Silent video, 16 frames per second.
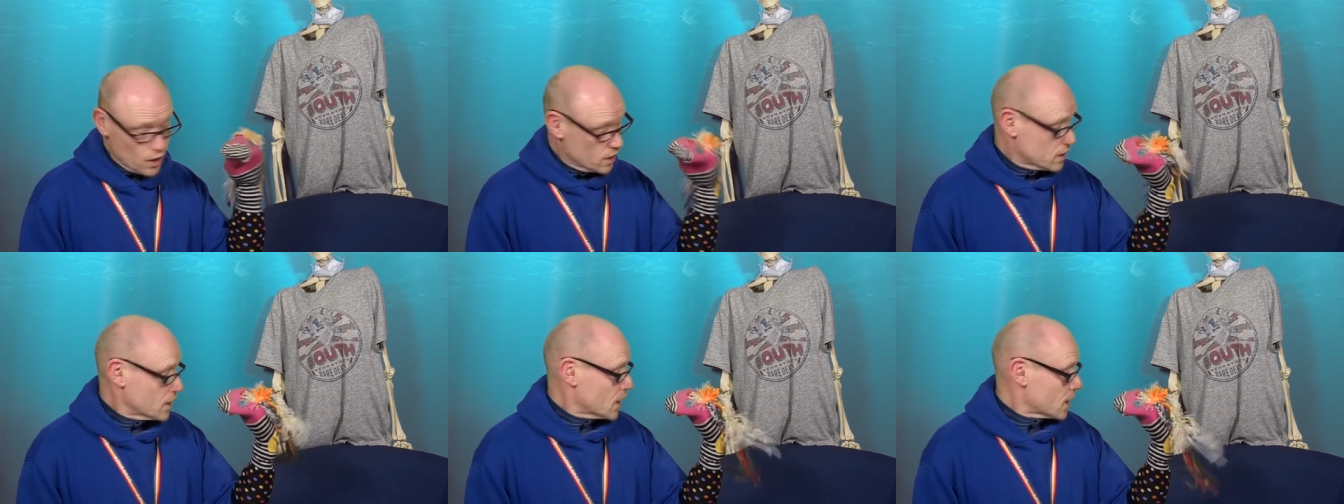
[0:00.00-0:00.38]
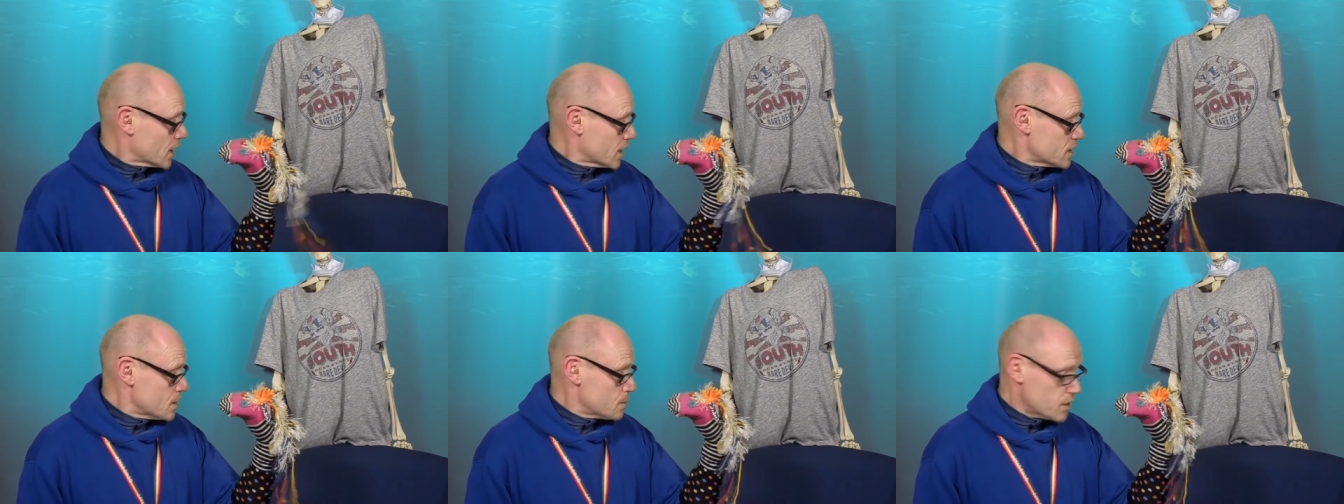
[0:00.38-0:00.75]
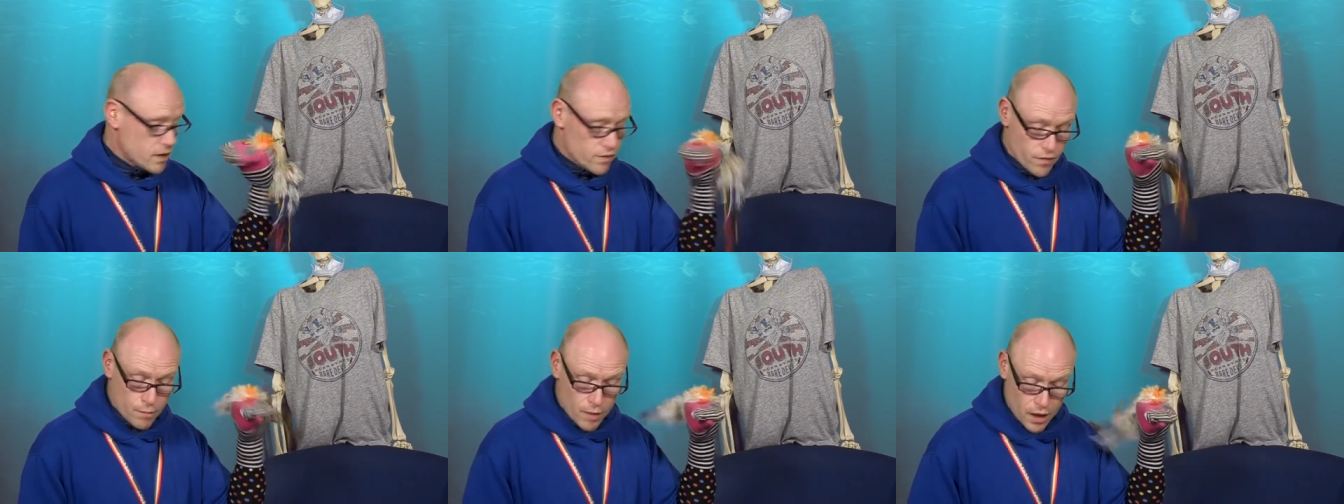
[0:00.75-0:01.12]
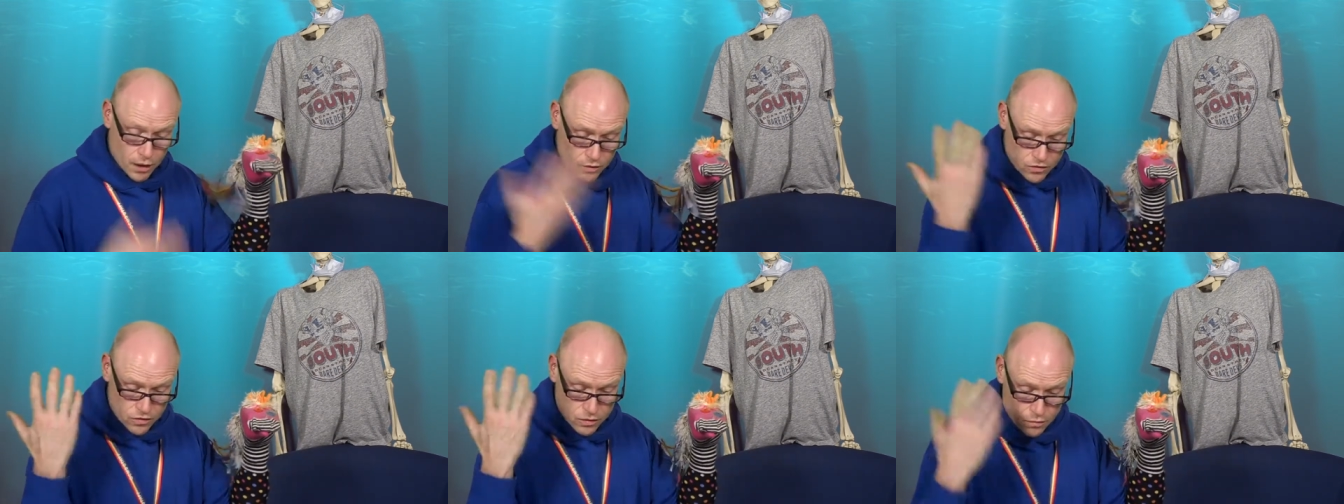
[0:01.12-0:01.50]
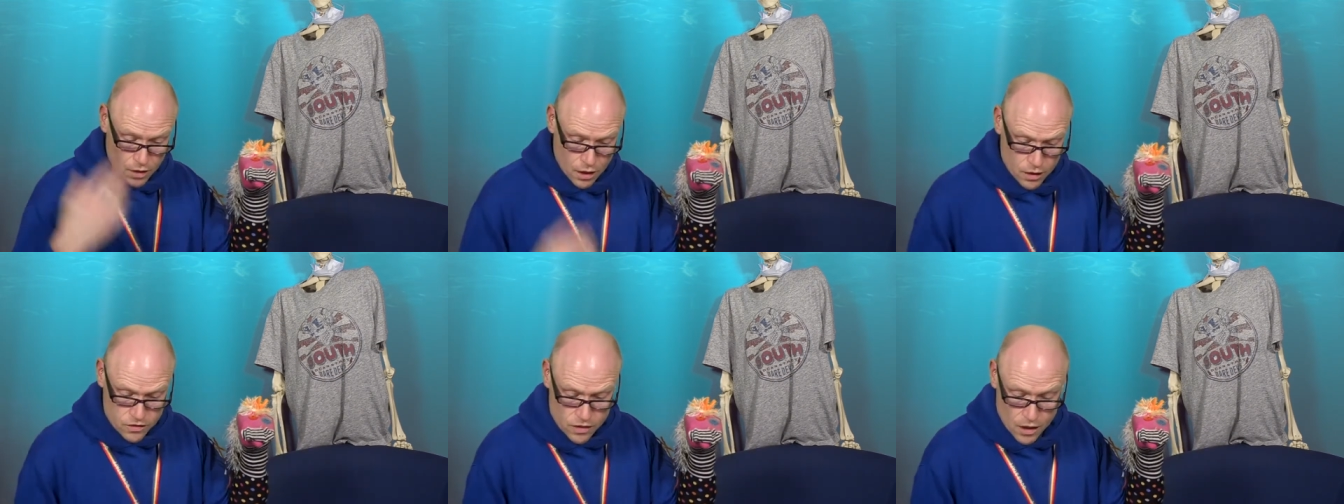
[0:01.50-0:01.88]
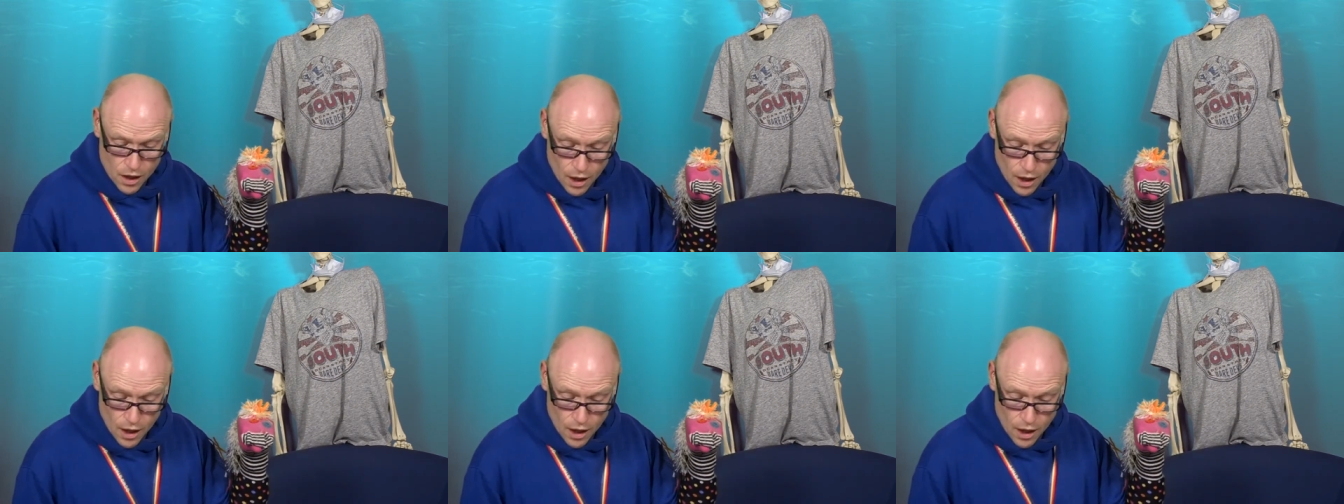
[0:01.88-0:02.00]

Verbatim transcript: Yeah, can you believe it, mate? Two years.